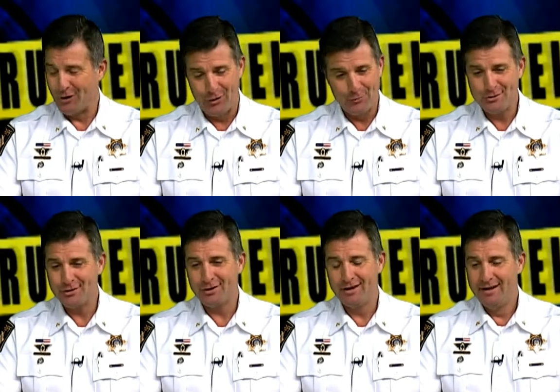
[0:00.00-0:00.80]
Always
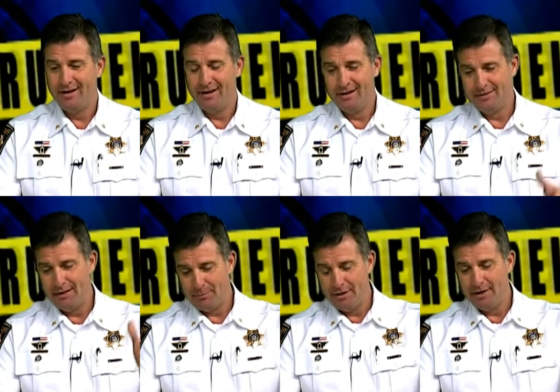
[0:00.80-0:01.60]
are. Yeah. Uh,
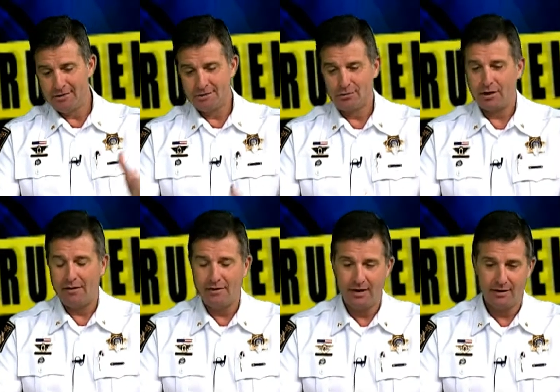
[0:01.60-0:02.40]
Deputy Nicer
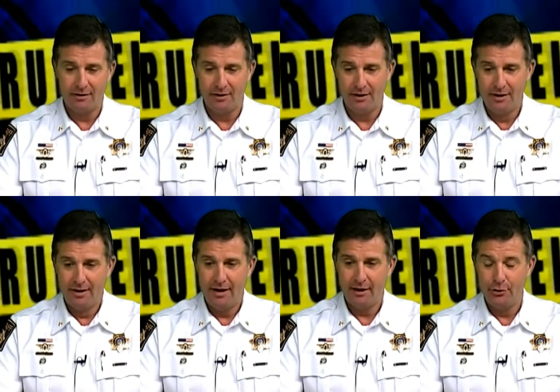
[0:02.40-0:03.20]
driving our, uh,
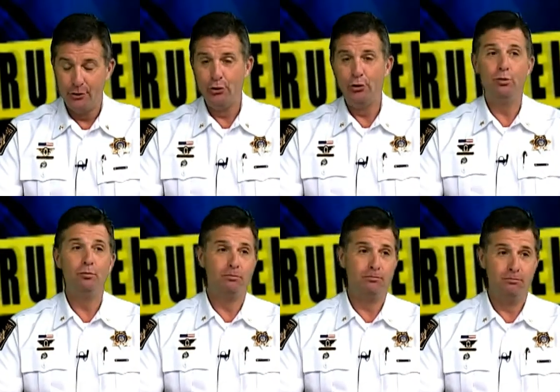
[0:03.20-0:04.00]
our
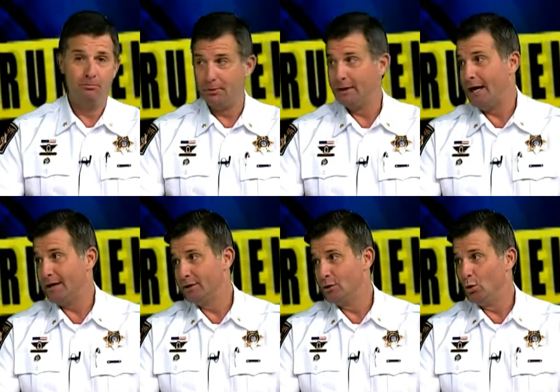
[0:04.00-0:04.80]
new
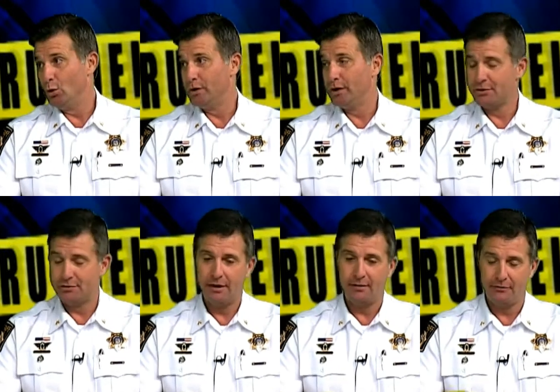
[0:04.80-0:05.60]
black and gold uh,
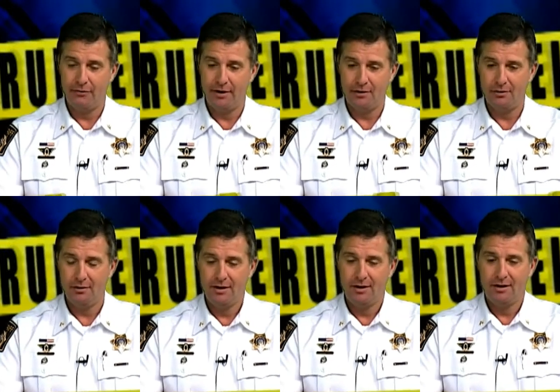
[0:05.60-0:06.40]
sheriff's
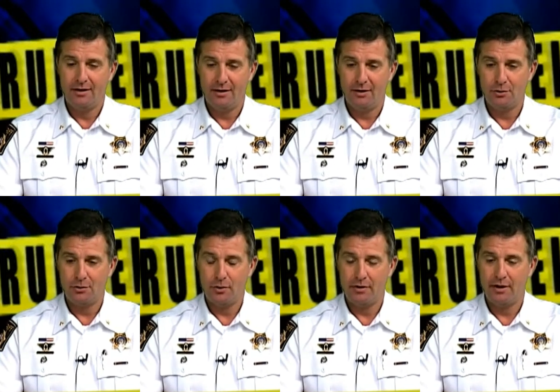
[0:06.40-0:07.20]
vehicle, uh,
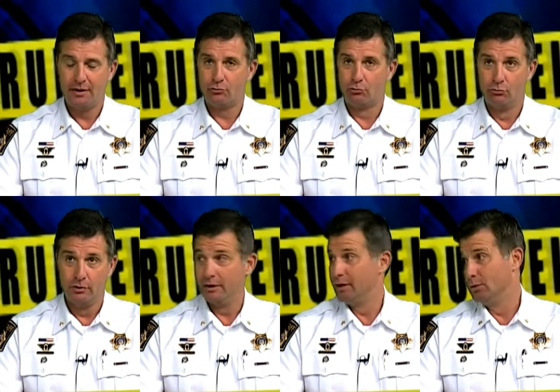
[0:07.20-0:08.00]
which we think is
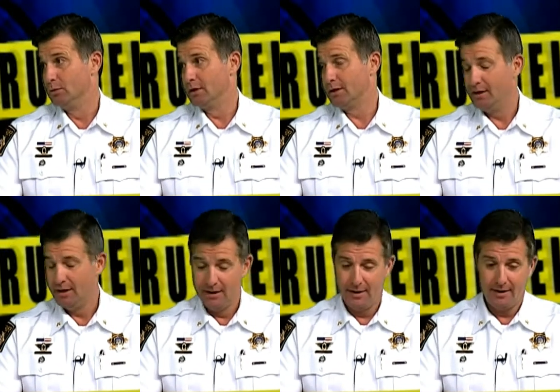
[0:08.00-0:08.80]
really cool looking.
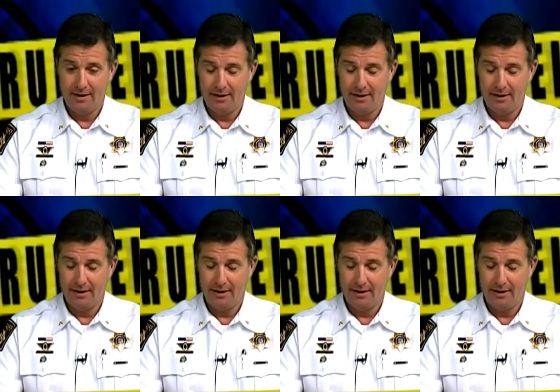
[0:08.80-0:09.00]
Okay.